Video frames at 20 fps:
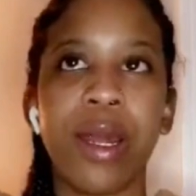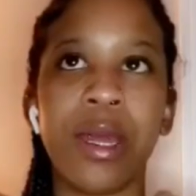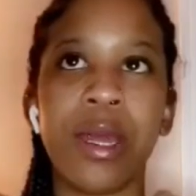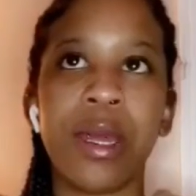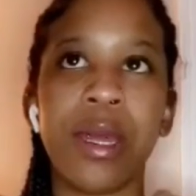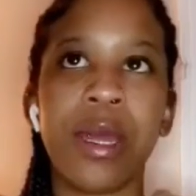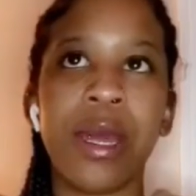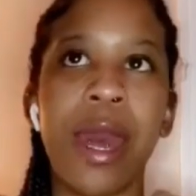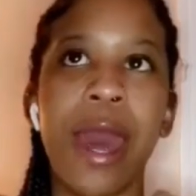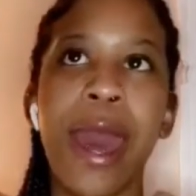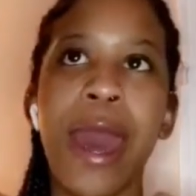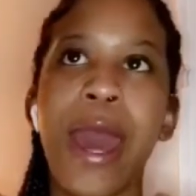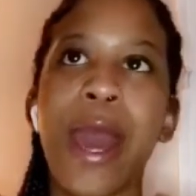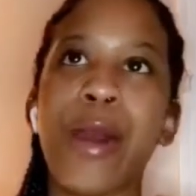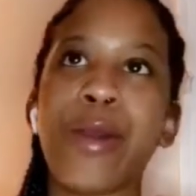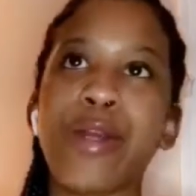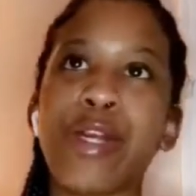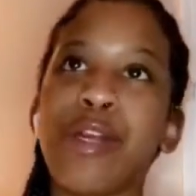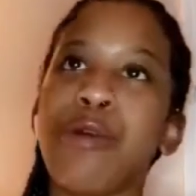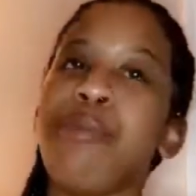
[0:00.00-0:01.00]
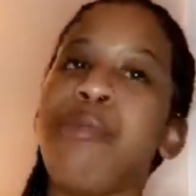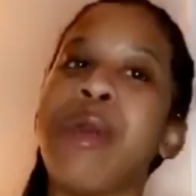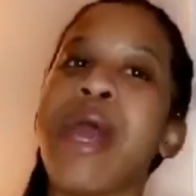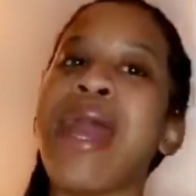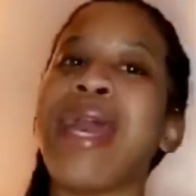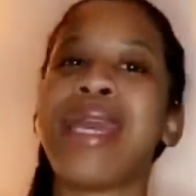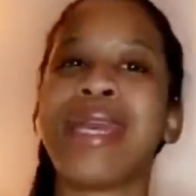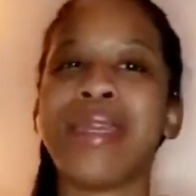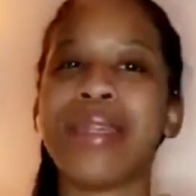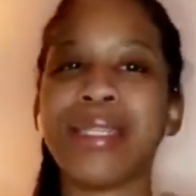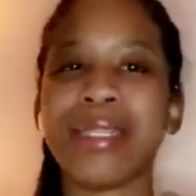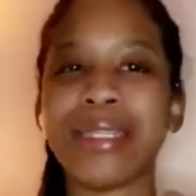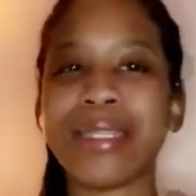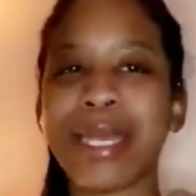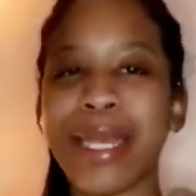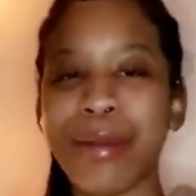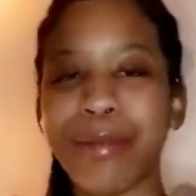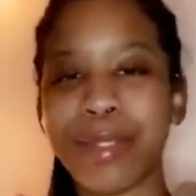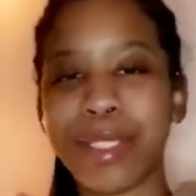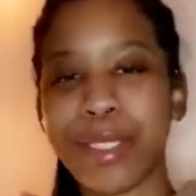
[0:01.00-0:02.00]
how you're back in the
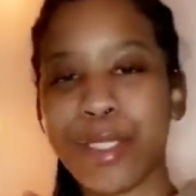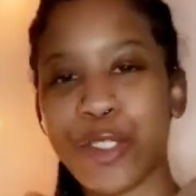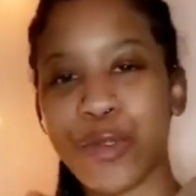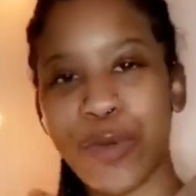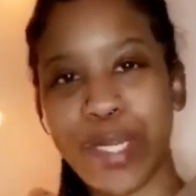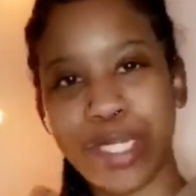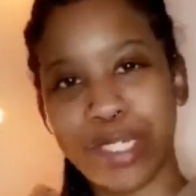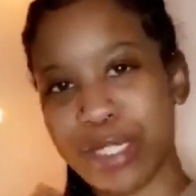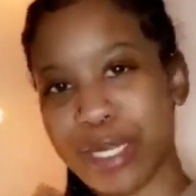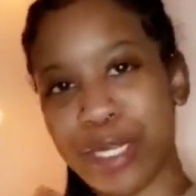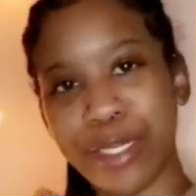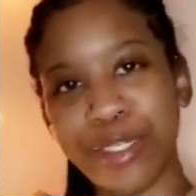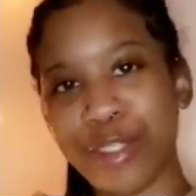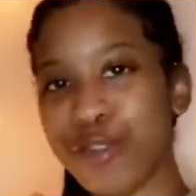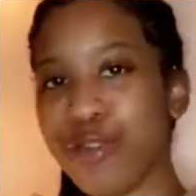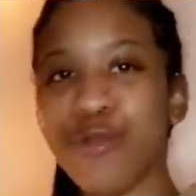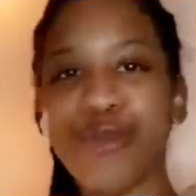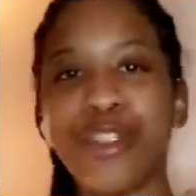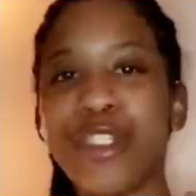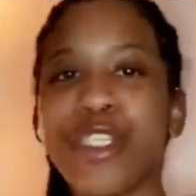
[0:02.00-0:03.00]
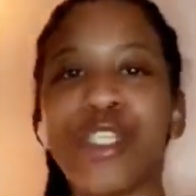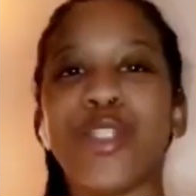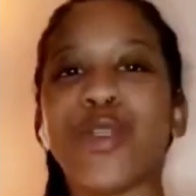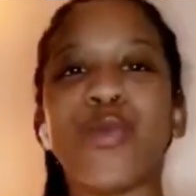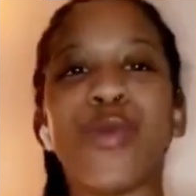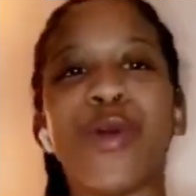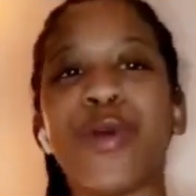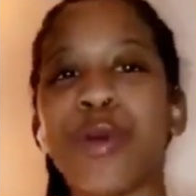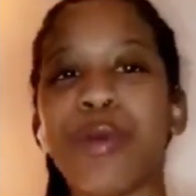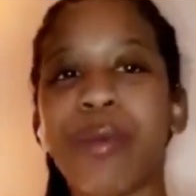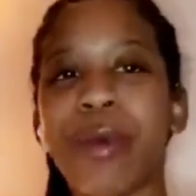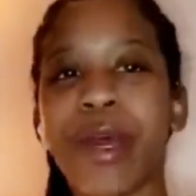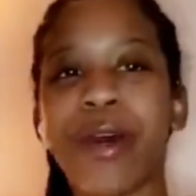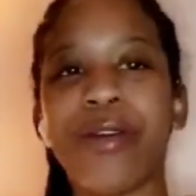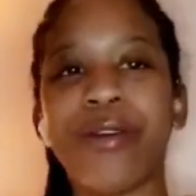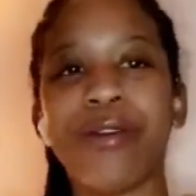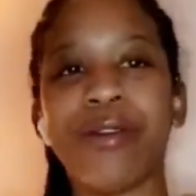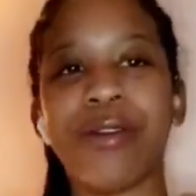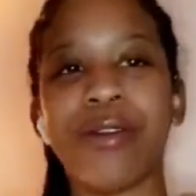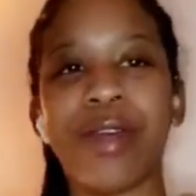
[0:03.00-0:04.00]
same situation that you just wrote about.
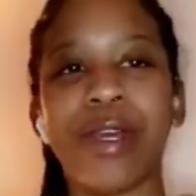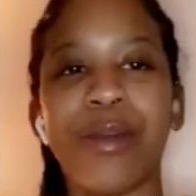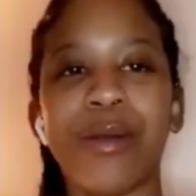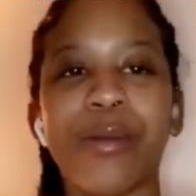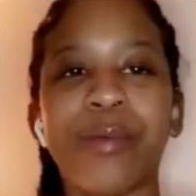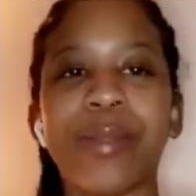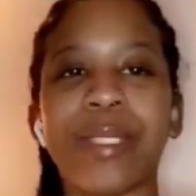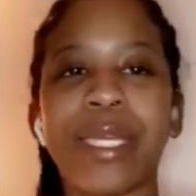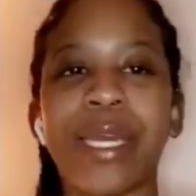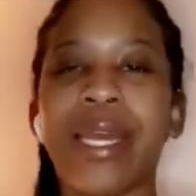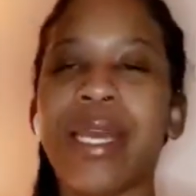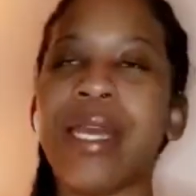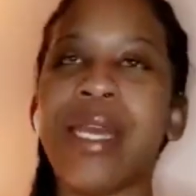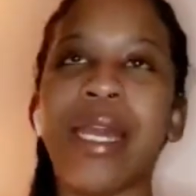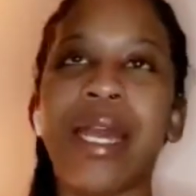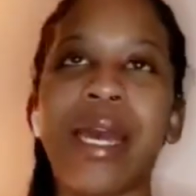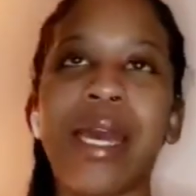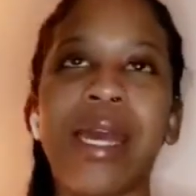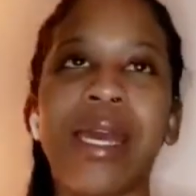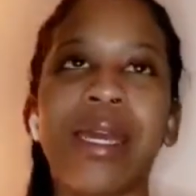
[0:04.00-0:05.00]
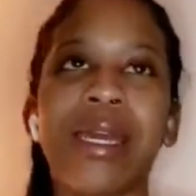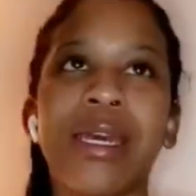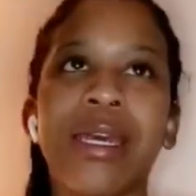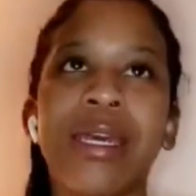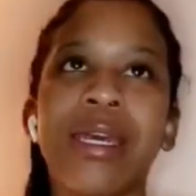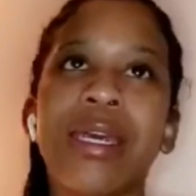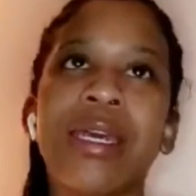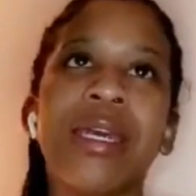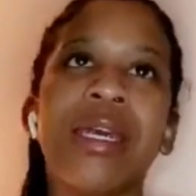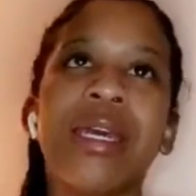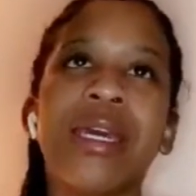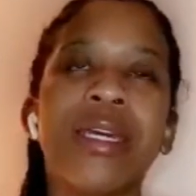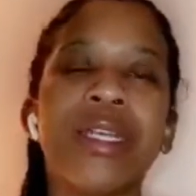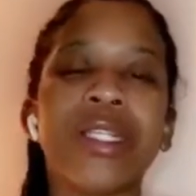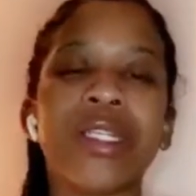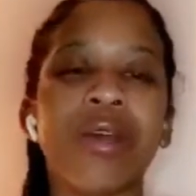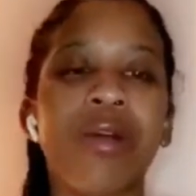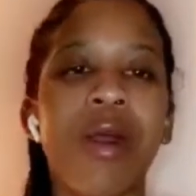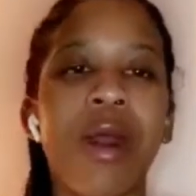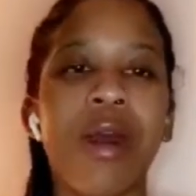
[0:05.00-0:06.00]
You get what I'm saying? Like
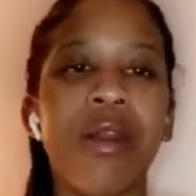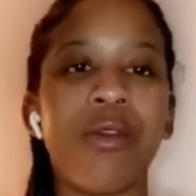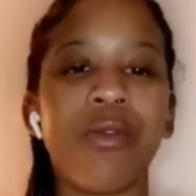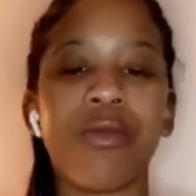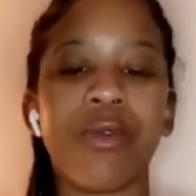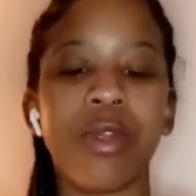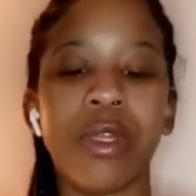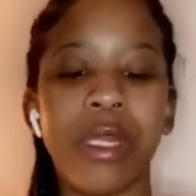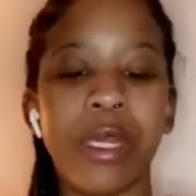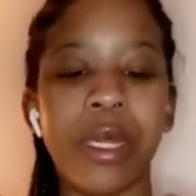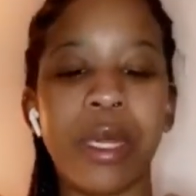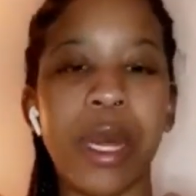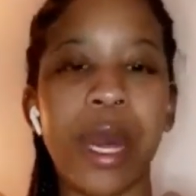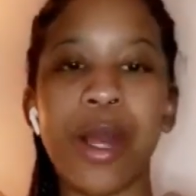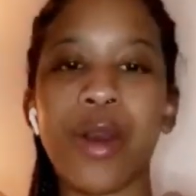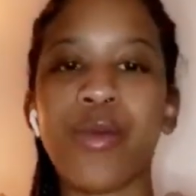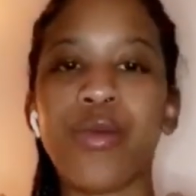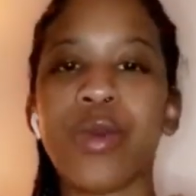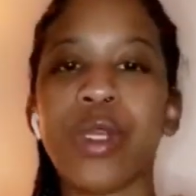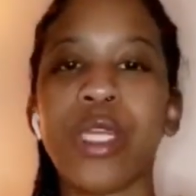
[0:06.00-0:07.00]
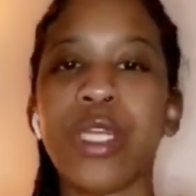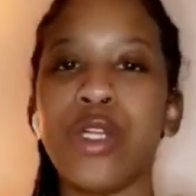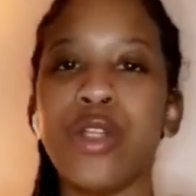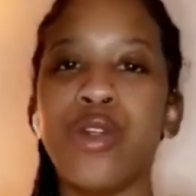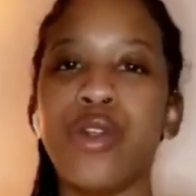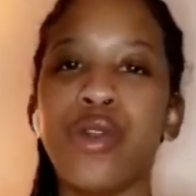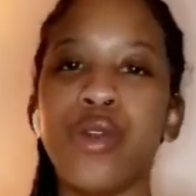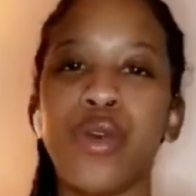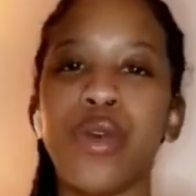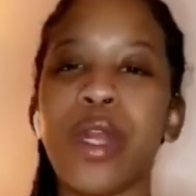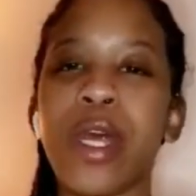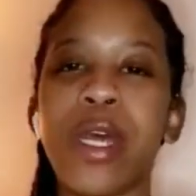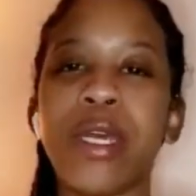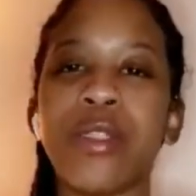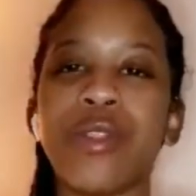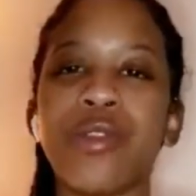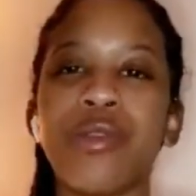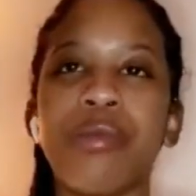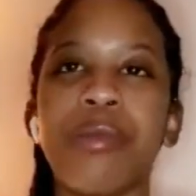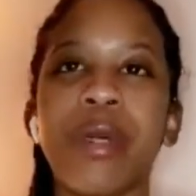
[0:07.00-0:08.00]
so i don't really i don't really do that
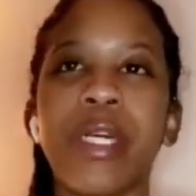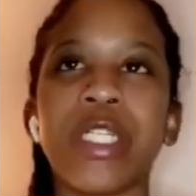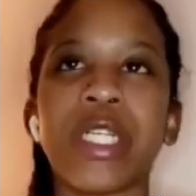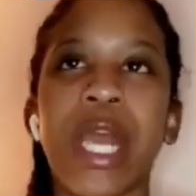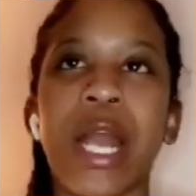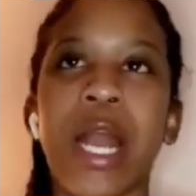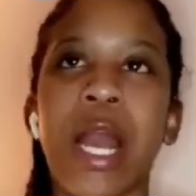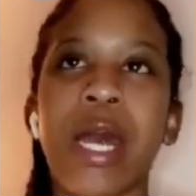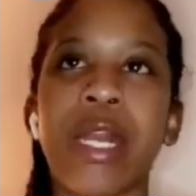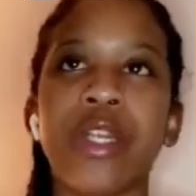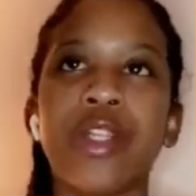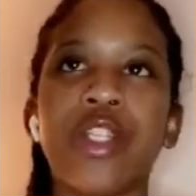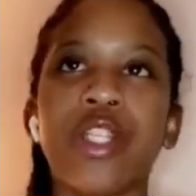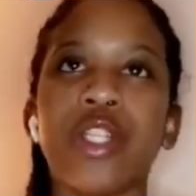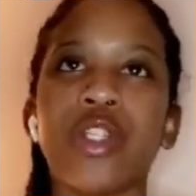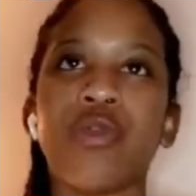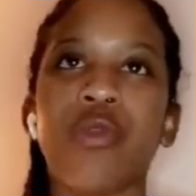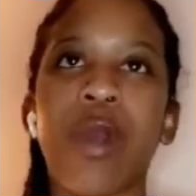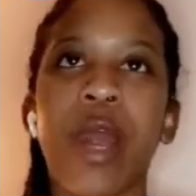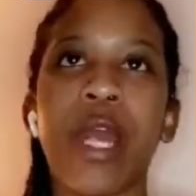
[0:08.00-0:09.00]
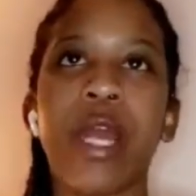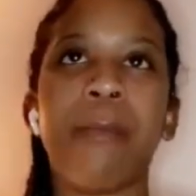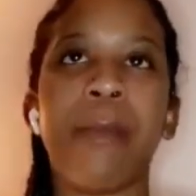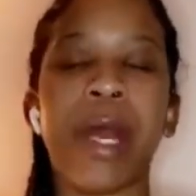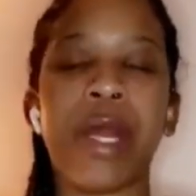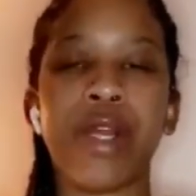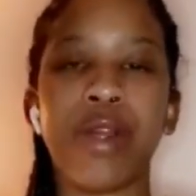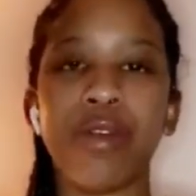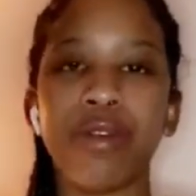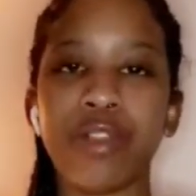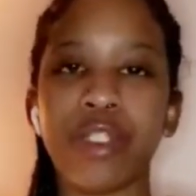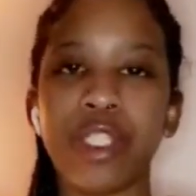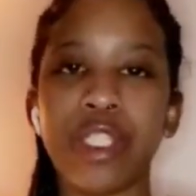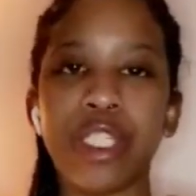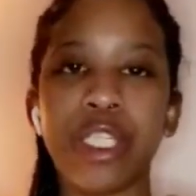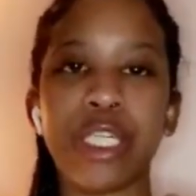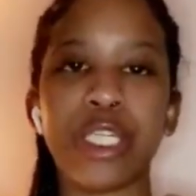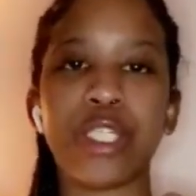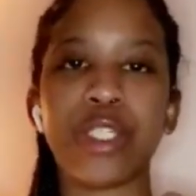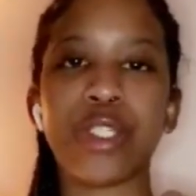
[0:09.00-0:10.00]
too much i kind of just write in my notes
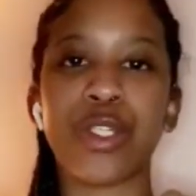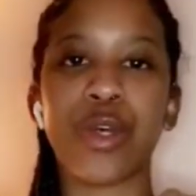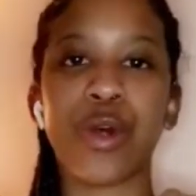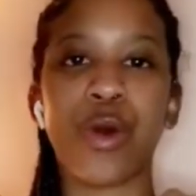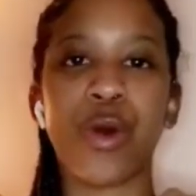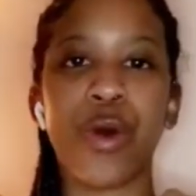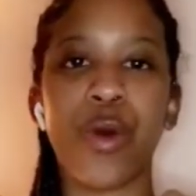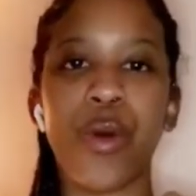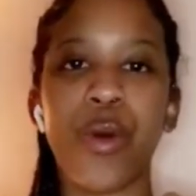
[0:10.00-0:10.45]
just so